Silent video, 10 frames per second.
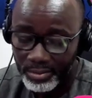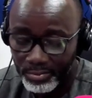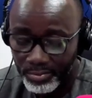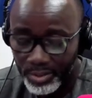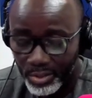
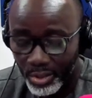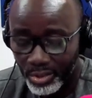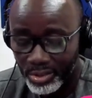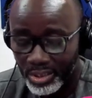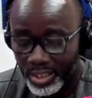
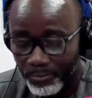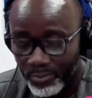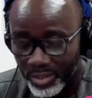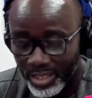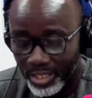because
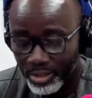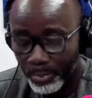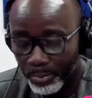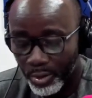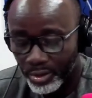they
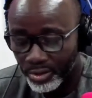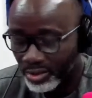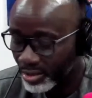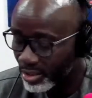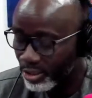support
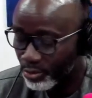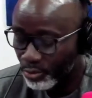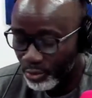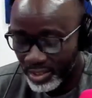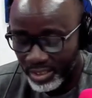
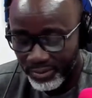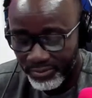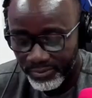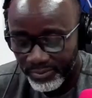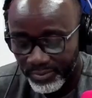inclusive
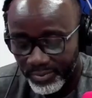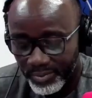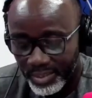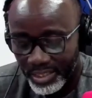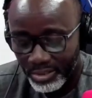
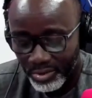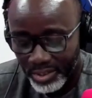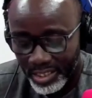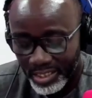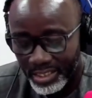
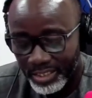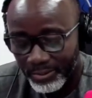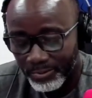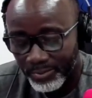education.